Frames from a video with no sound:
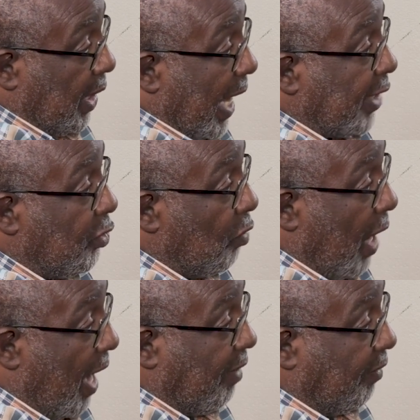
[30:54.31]
that you
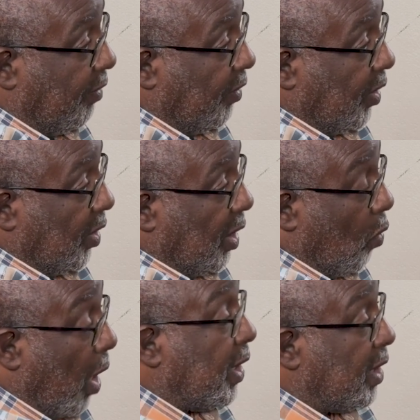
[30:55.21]
have.
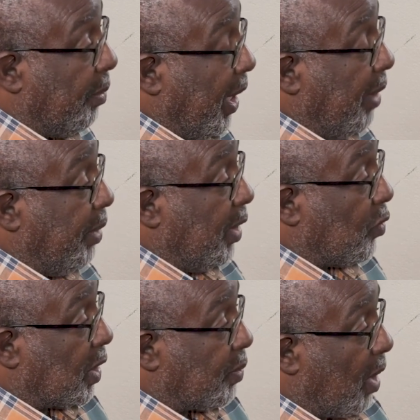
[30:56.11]
What is the PNP's
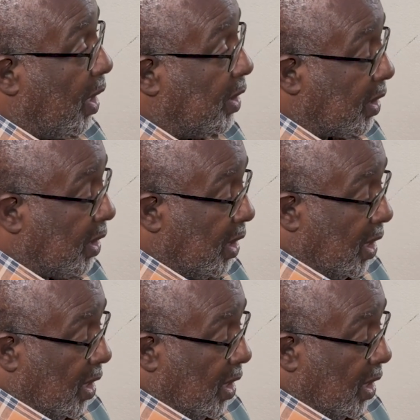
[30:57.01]
response?